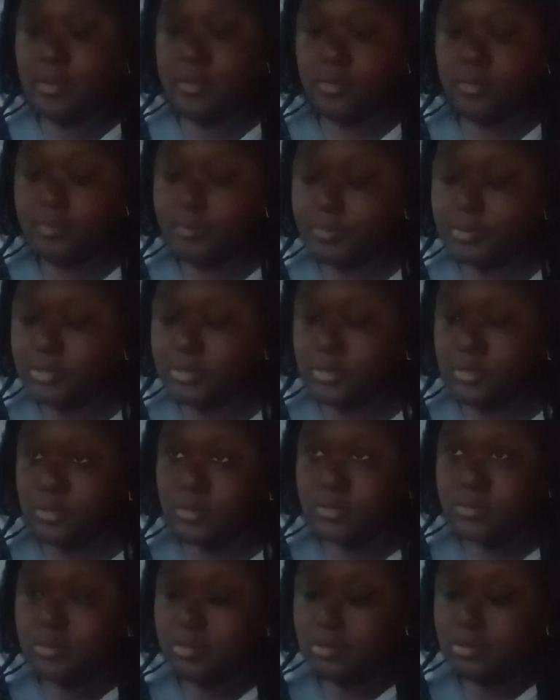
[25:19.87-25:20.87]
Oops.
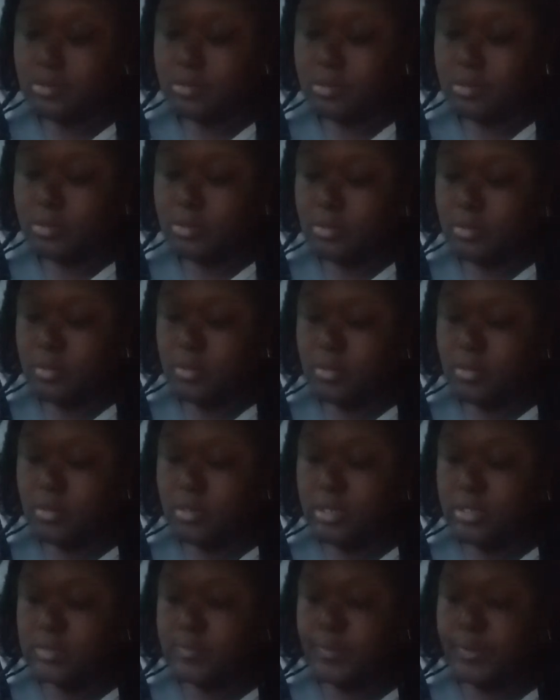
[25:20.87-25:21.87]

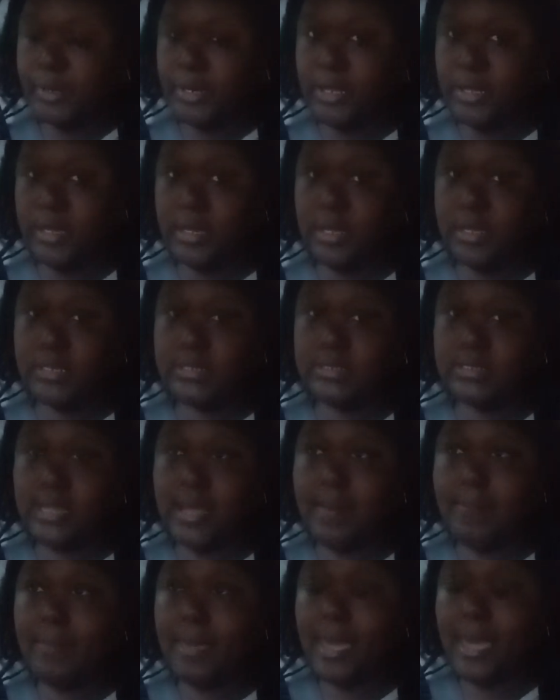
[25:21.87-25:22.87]
It's pretty good. It's
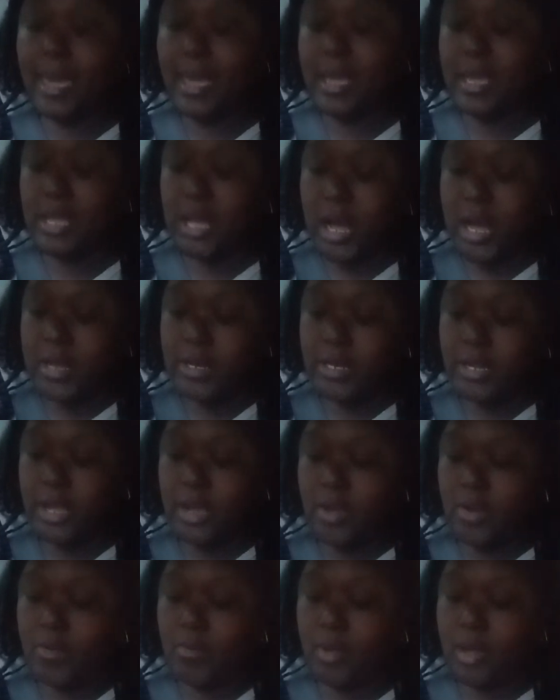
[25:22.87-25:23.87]
not bad. And y'all
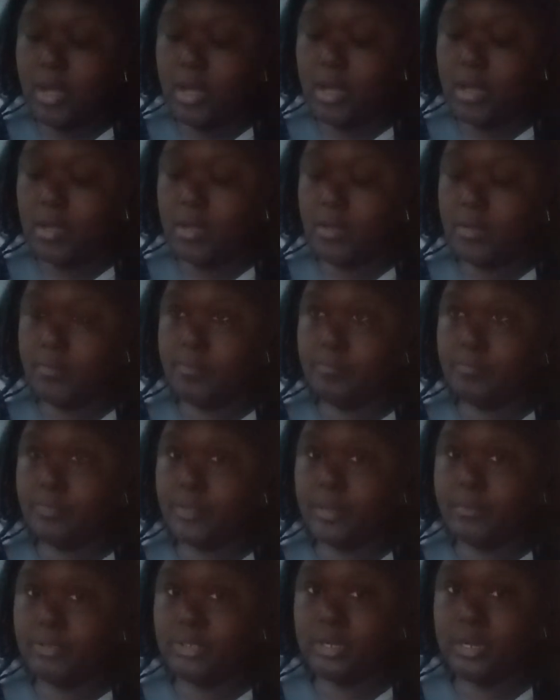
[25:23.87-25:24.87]
know,
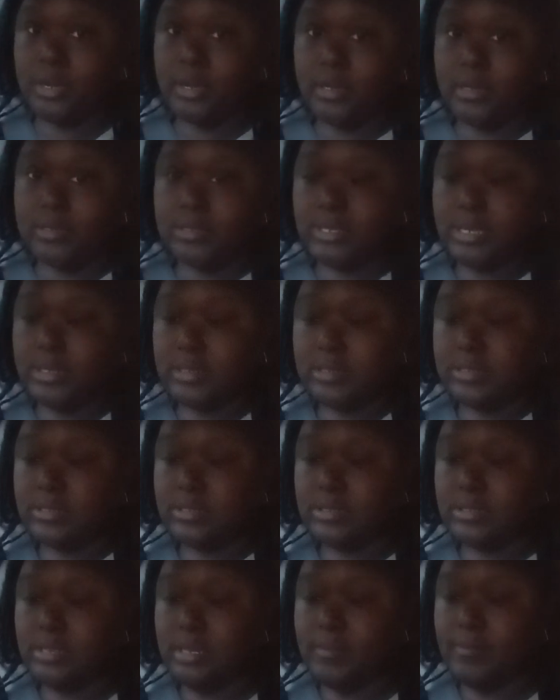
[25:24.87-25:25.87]
I'm trying to take this
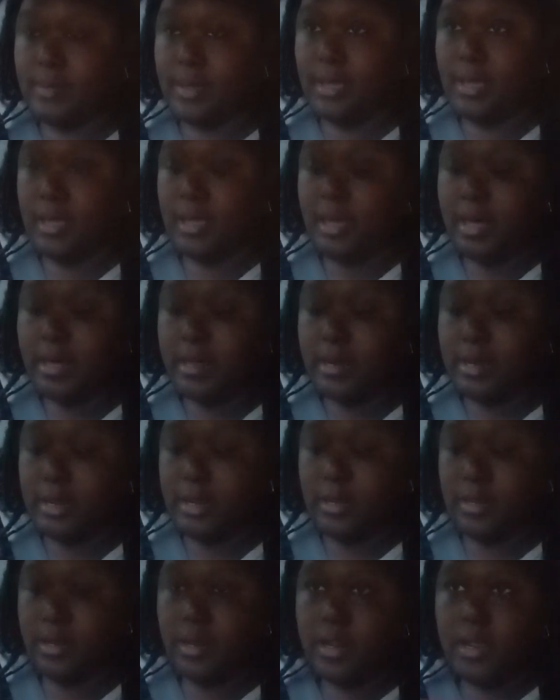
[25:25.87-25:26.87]
tea bag out of
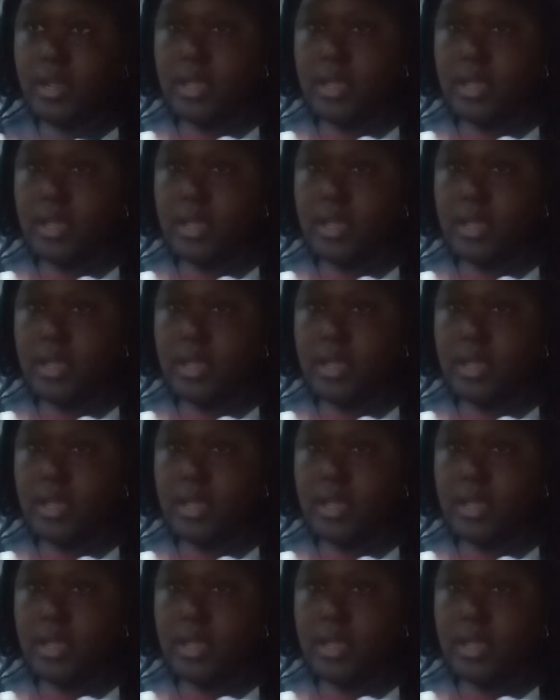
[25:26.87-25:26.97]
here.